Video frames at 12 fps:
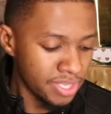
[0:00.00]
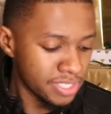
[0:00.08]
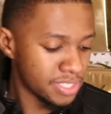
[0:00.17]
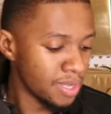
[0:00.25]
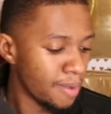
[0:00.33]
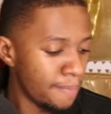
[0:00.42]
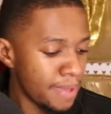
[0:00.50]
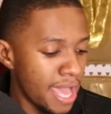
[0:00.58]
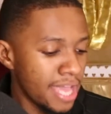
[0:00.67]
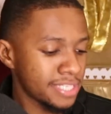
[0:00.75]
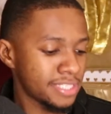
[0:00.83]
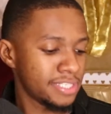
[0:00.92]
So
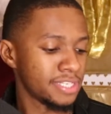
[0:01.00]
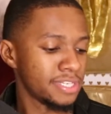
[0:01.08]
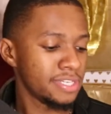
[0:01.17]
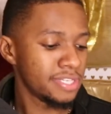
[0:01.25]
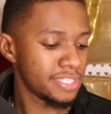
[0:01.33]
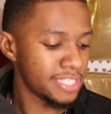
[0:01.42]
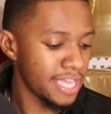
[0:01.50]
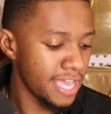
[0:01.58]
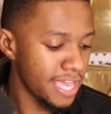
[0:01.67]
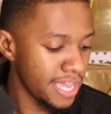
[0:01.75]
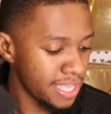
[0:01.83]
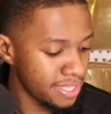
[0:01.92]
Pastor
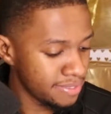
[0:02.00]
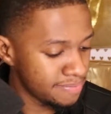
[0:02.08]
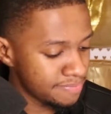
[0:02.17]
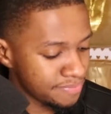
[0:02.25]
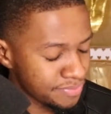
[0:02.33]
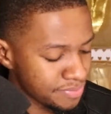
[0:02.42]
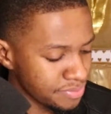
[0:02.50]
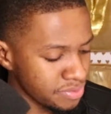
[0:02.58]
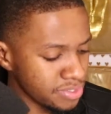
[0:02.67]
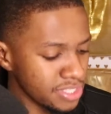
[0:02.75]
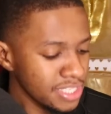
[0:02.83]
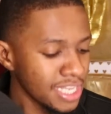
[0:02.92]
said,
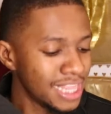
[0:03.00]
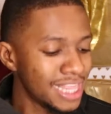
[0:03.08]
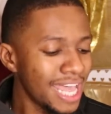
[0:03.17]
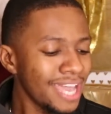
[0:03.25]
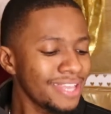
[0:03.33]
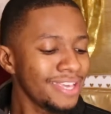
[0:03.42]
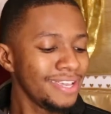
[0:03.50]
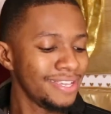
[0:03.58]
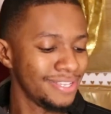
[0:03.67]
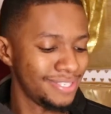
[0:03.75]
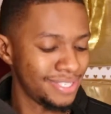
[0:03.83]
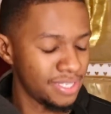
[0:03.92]

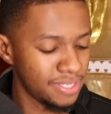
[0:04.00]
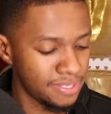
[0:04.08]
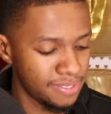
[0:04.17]
ladies,